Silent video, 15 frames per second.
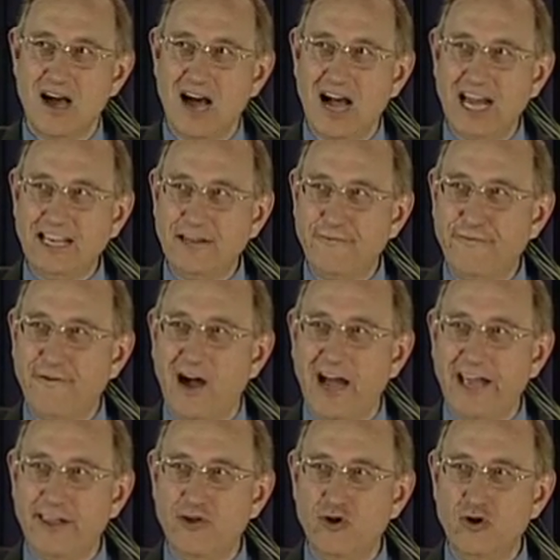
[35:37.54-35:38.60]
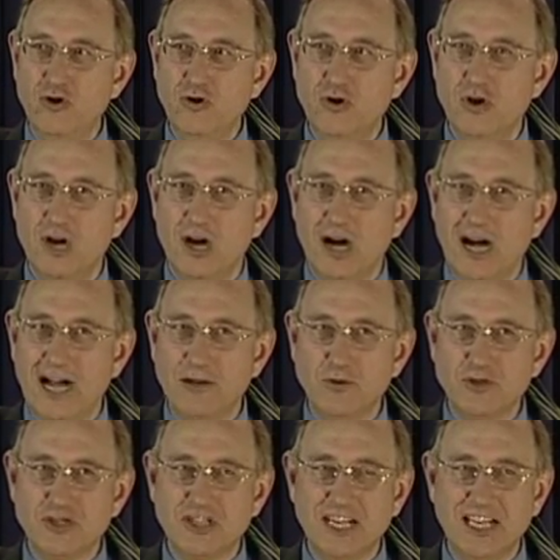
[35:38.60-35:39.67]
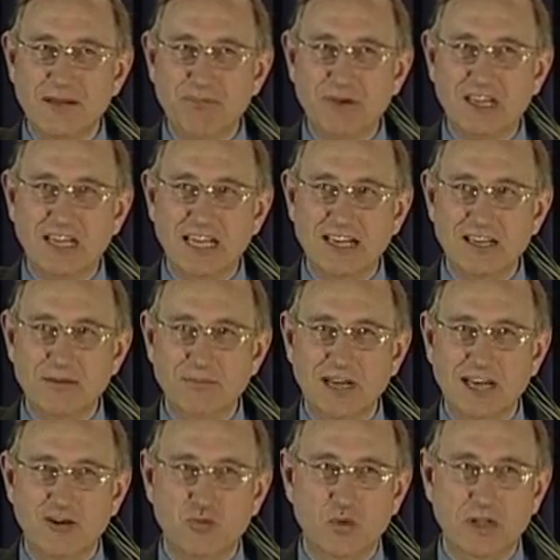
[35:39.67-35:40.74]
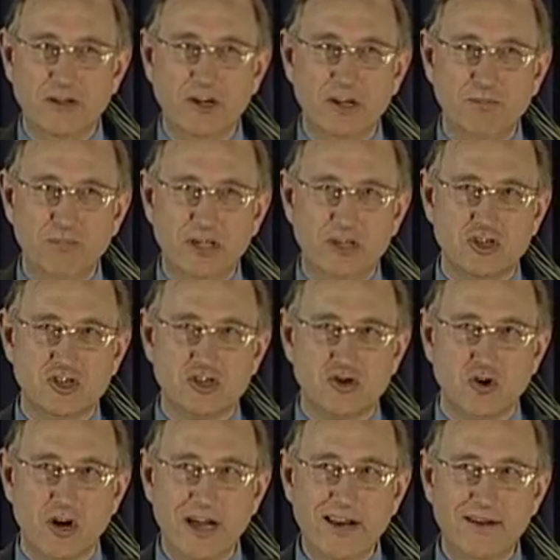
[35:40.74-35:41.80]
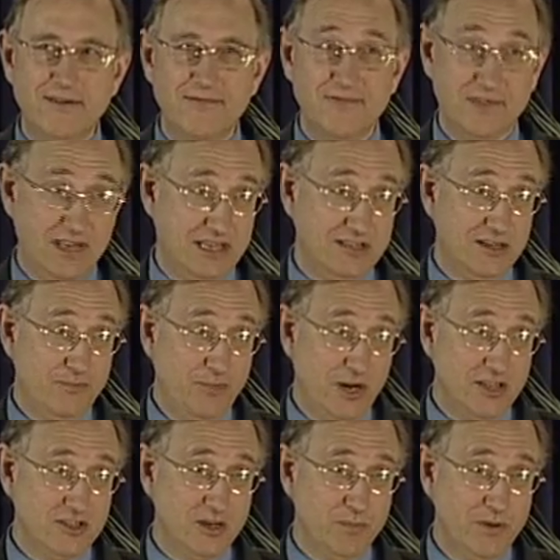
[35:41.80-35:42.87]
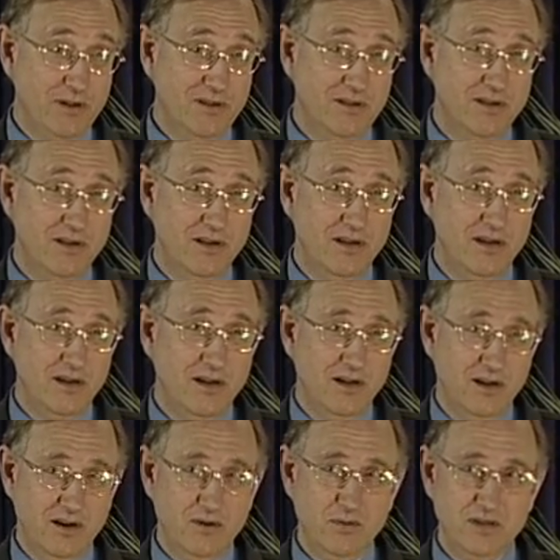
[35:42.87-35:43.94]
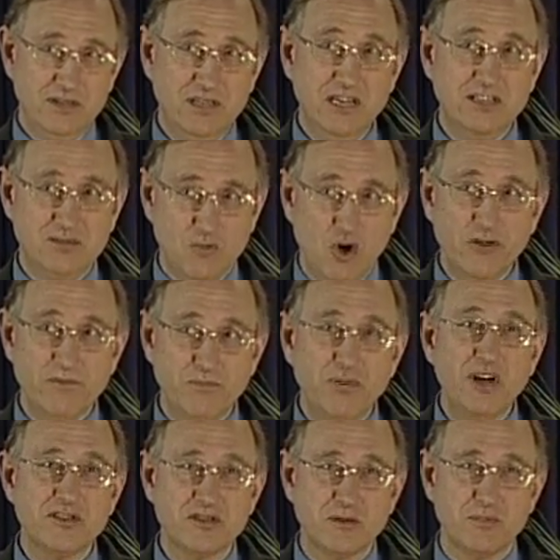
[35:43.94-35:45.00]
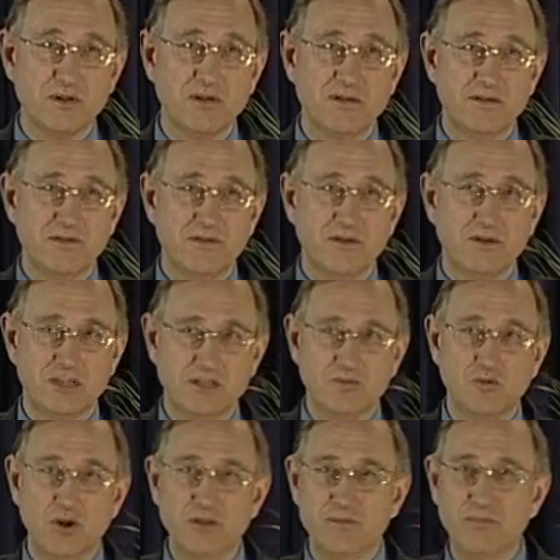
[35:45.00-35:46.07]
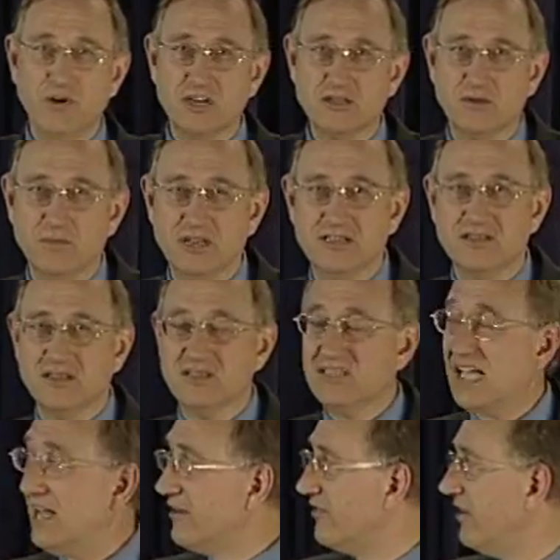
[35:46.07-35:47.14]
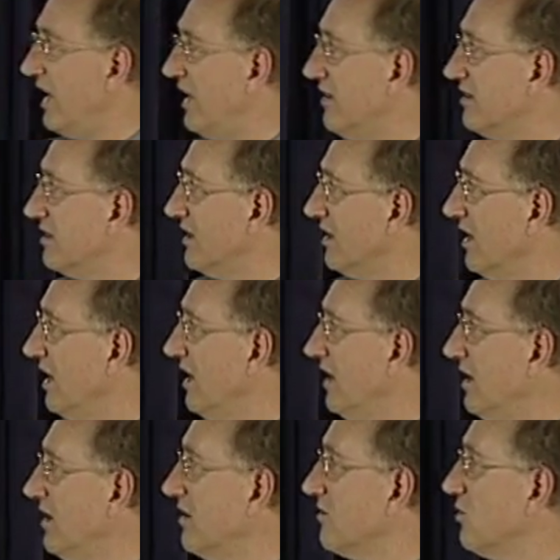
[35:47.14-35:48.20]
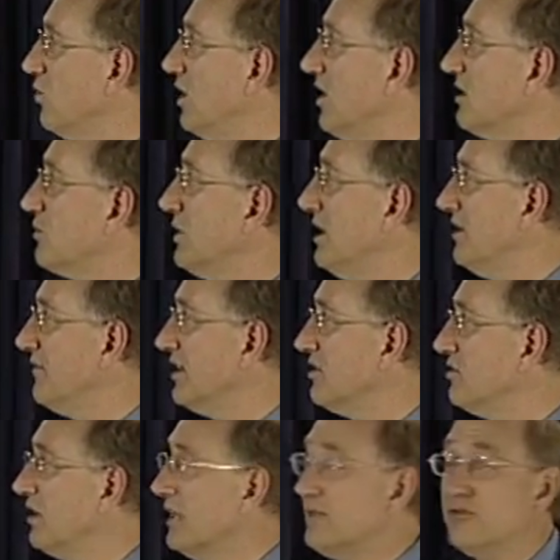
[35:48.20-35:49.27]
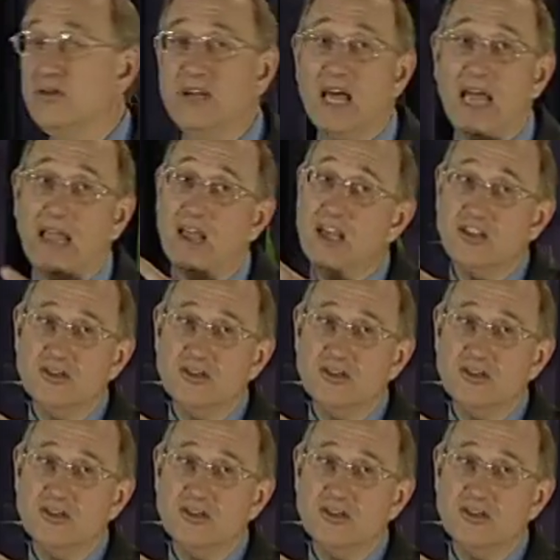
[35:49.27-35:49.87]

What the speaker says: I defy you. I will set up a kingdom and it will not be destroyed. Is it possible? We'll see. It's more than possible. It's more than possible, it's a sad reality in the world we're living today.